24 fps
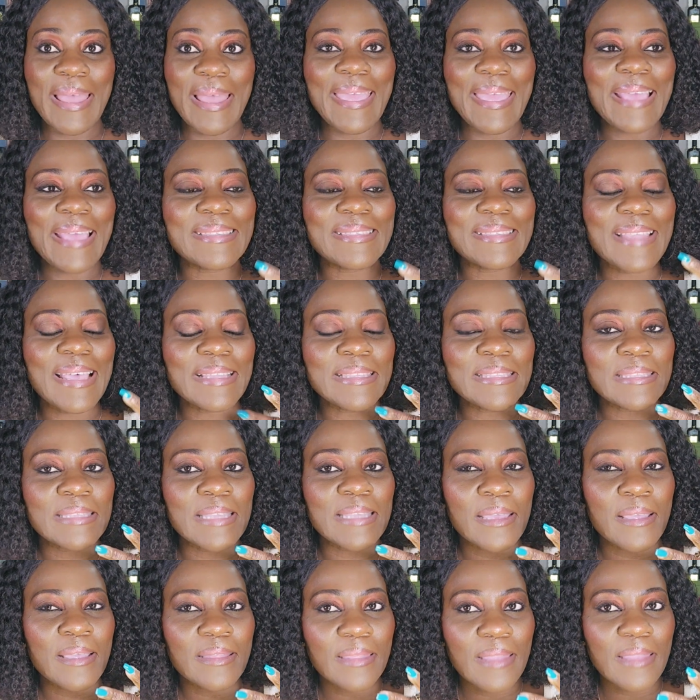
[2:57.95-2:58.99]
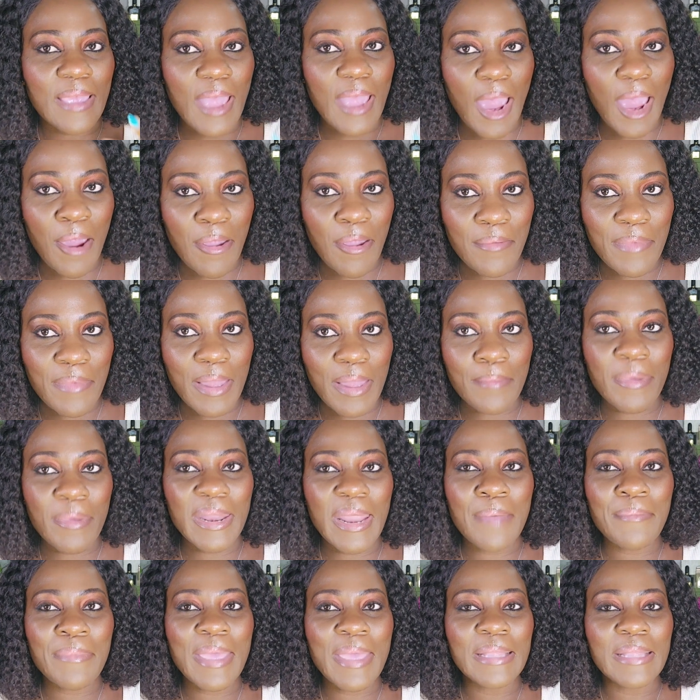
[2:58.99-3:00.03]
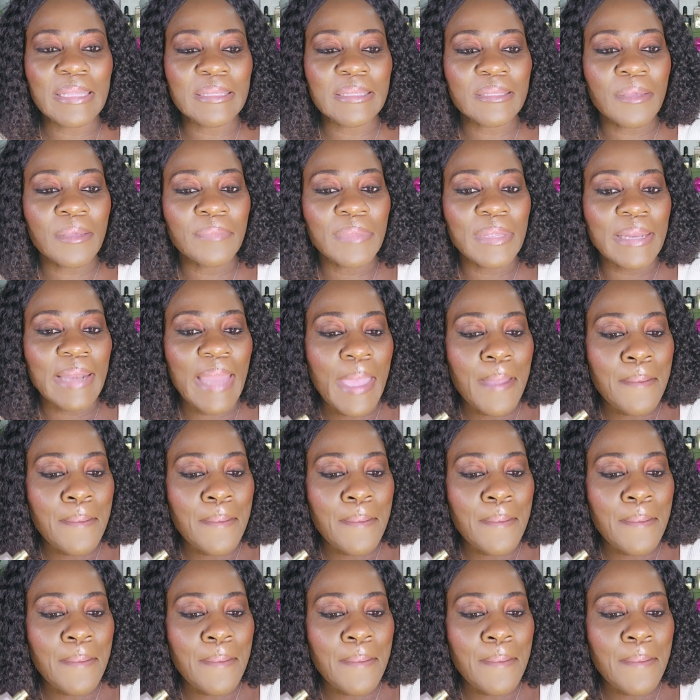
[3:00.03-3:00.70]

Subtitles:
I guess that's the caramel, but I'm getting something like